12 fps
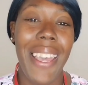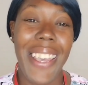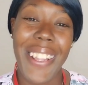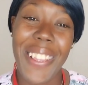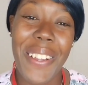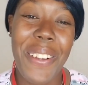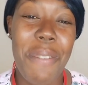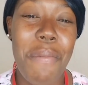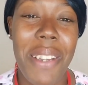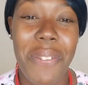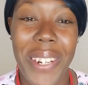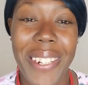Hello,
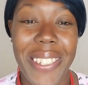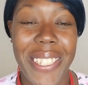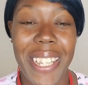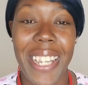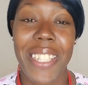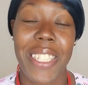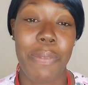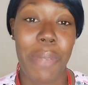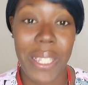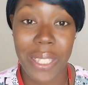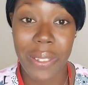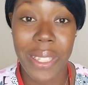my fire signs.
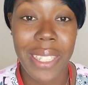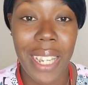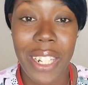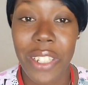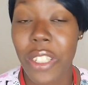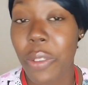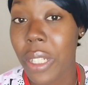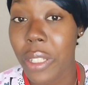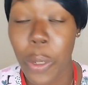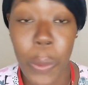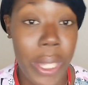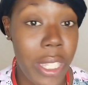Based off the title, you already
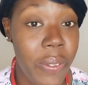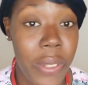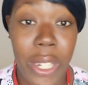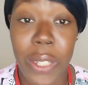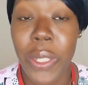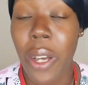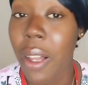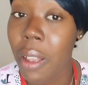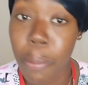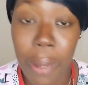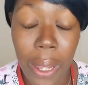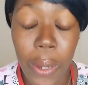know what this video is all
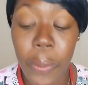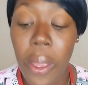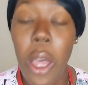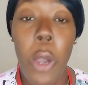about.